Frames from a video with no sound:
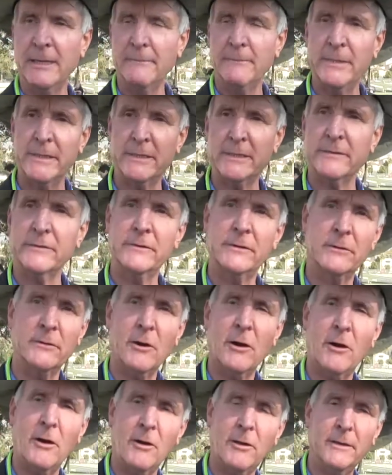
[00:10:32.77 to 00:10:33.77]
because they're
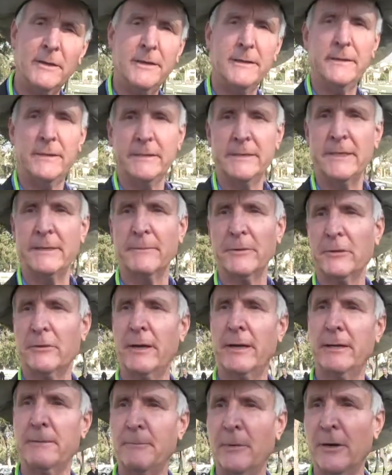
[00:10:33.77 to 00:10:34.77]
all in the
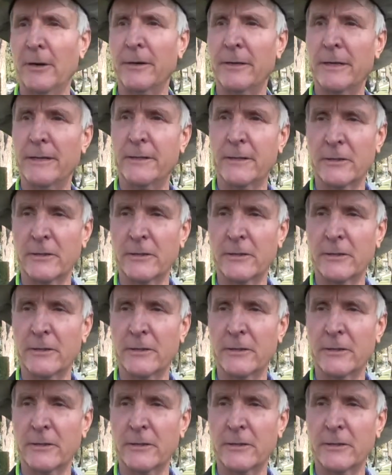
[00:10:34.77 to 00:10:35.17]
Democratic Party.